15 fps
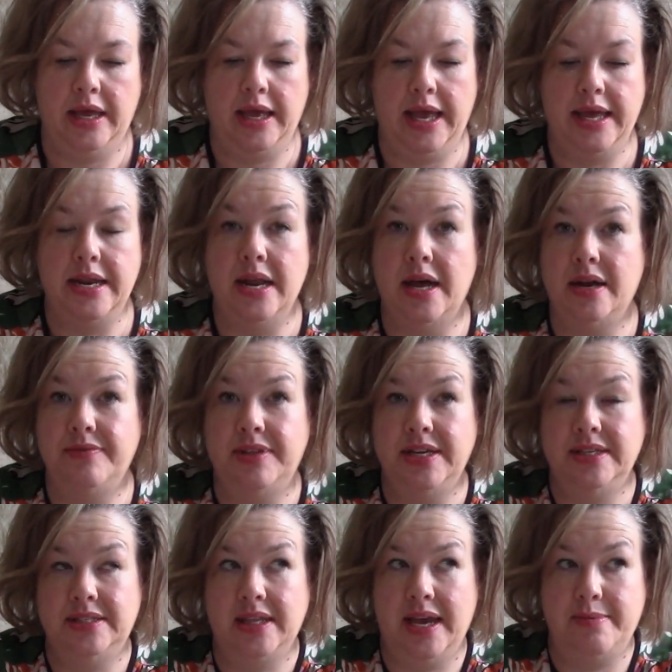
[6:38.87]
And none of
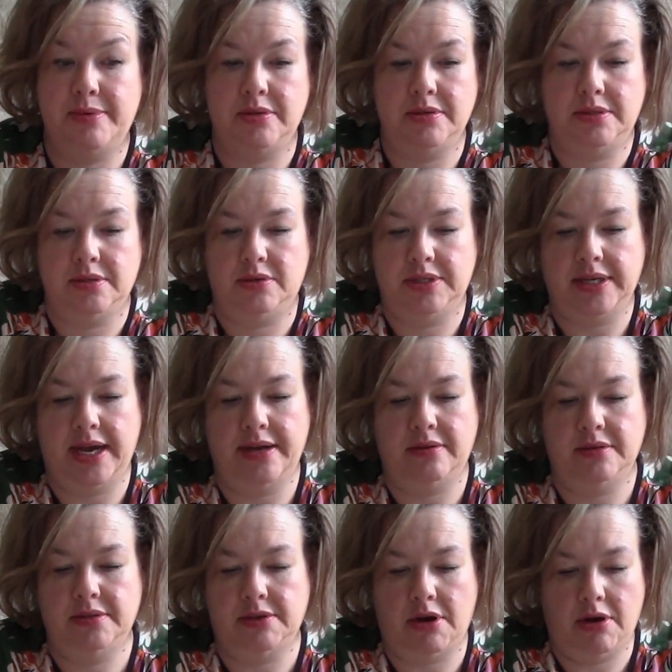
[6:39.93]
these labels or
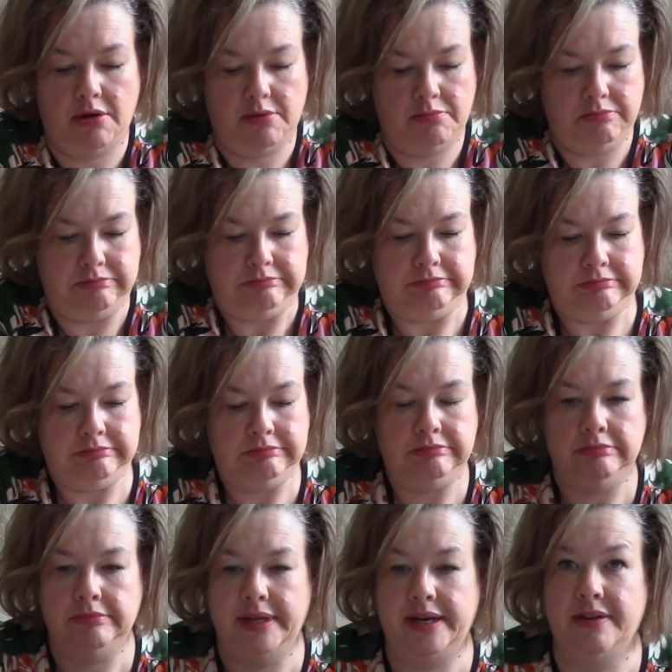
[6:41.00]
titles are
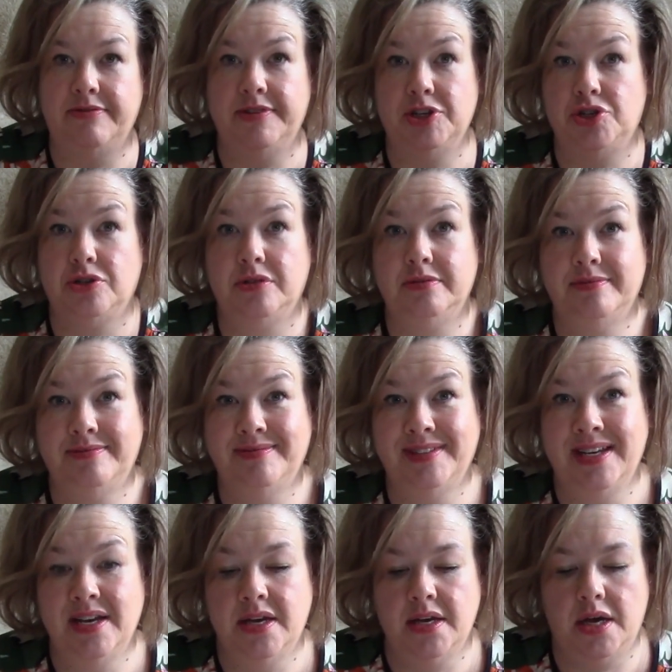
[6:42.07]
like official.
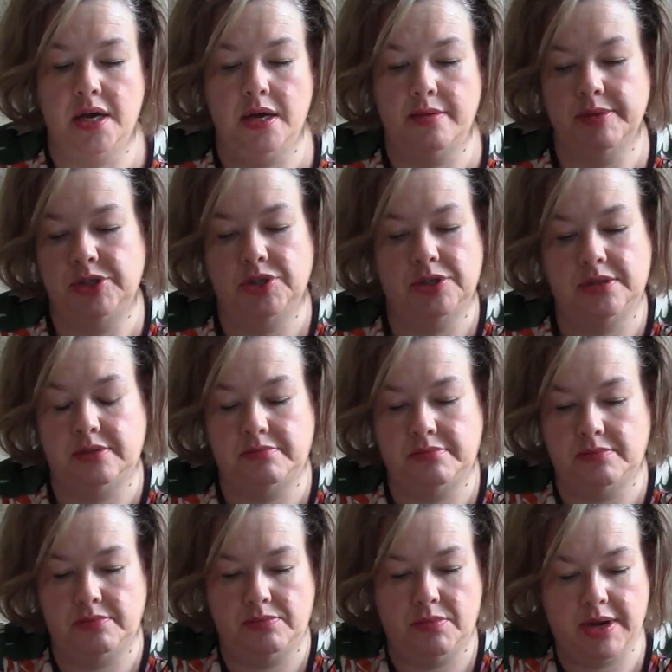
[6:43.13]
It's just
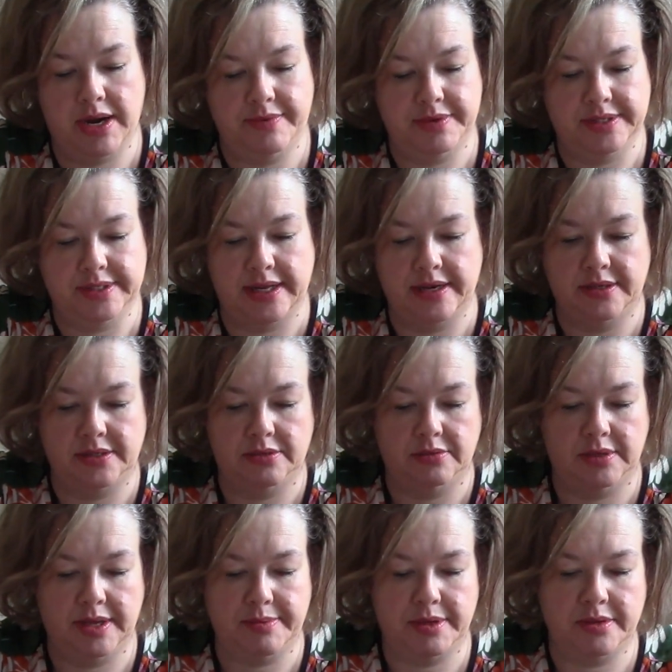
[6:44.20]
what I've decided to
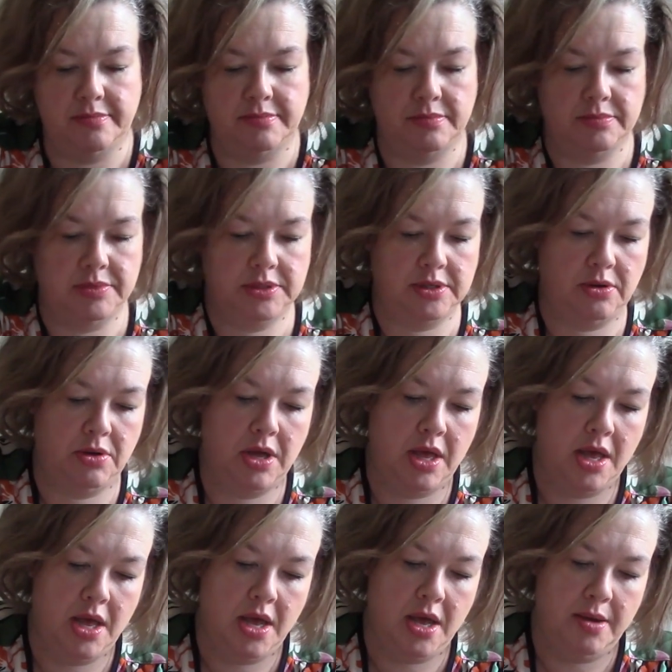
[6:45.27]
label them. So
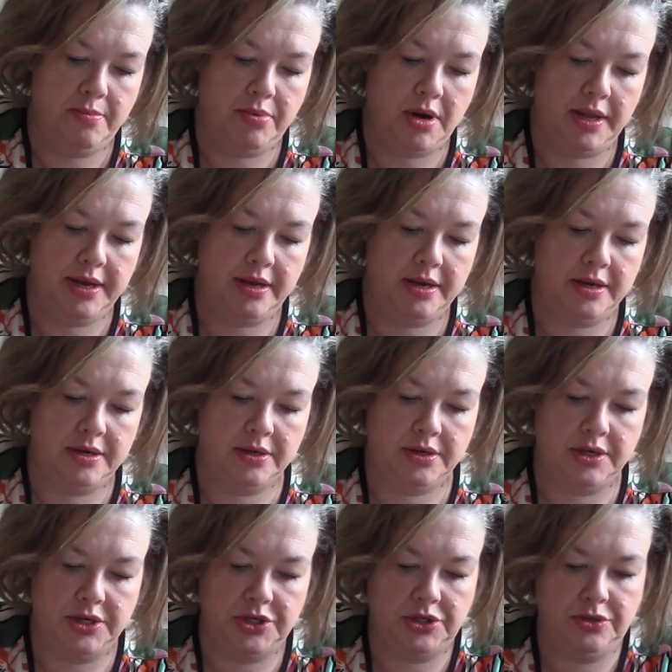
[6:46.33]
probably I'm going
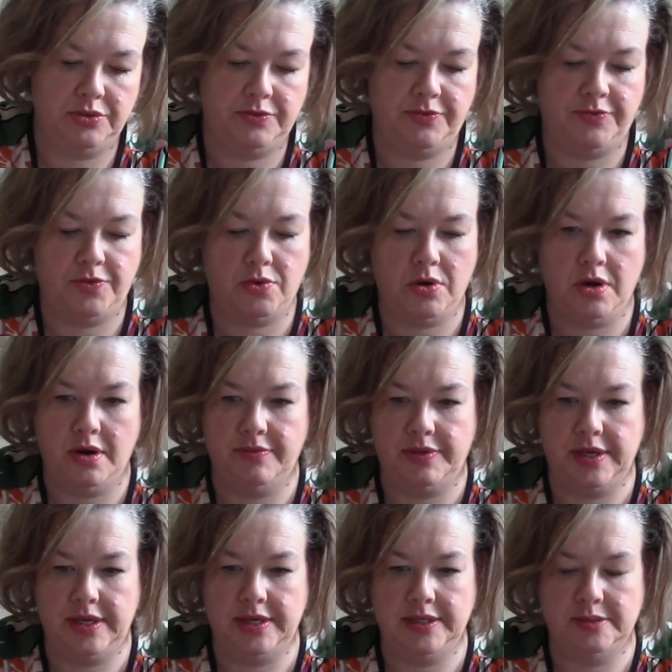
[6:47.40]
to do 4 of
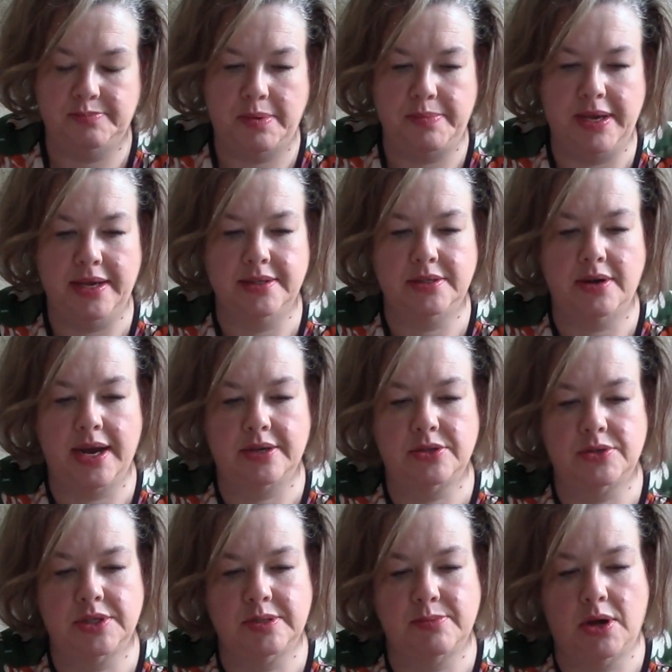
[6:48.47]
these, but being as they're
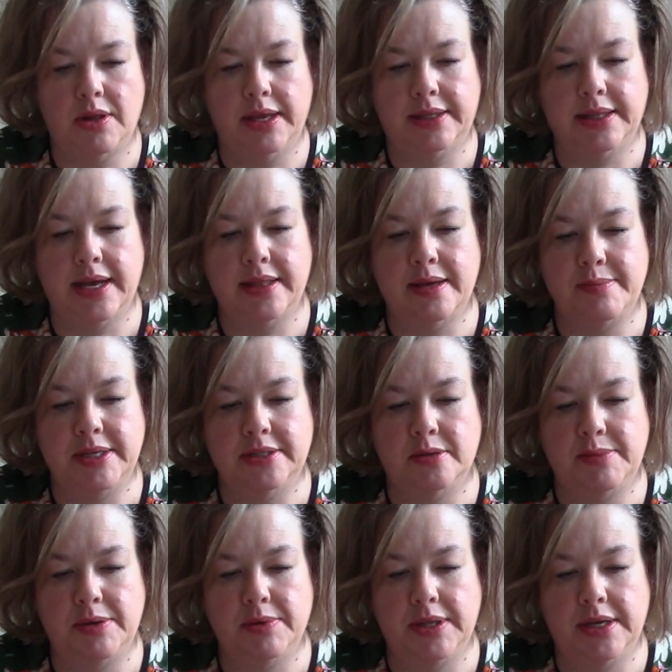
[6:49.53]
extra small like that, that means they'll
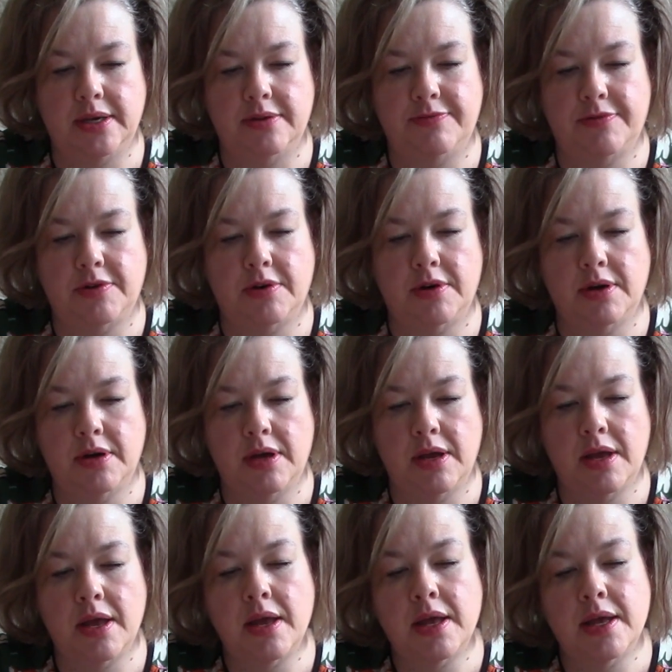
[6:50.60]
be really good for
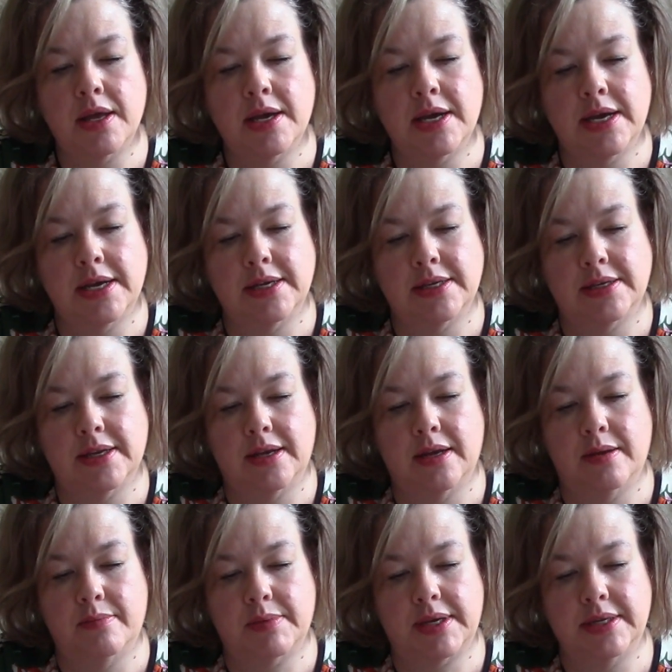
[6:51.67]

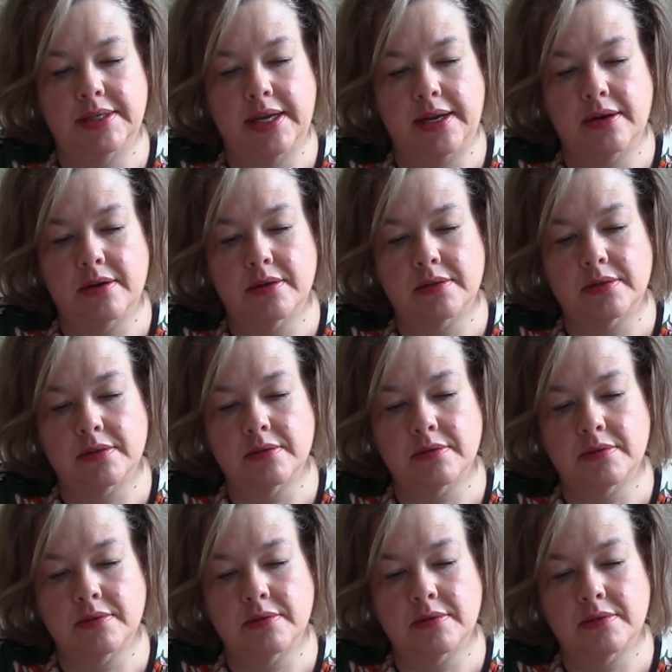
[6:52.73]
containers.